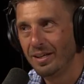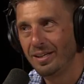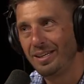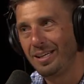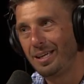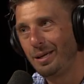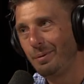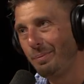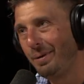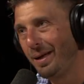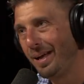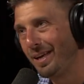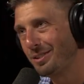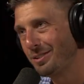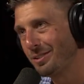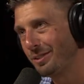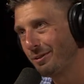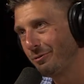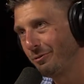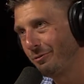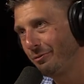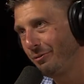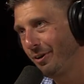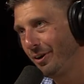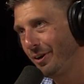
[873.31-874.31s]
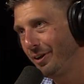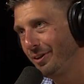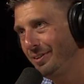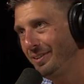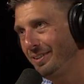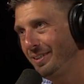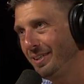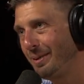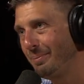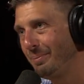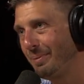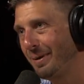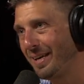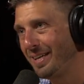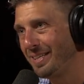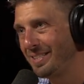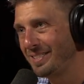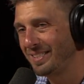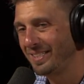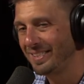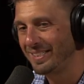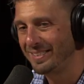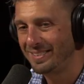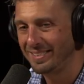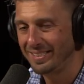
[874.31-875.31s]
He makes it fun. He
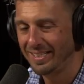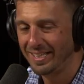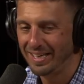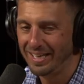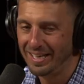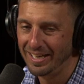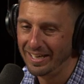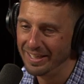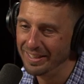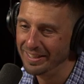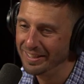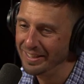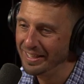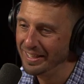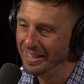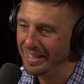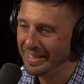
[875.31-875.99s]
makes it uh,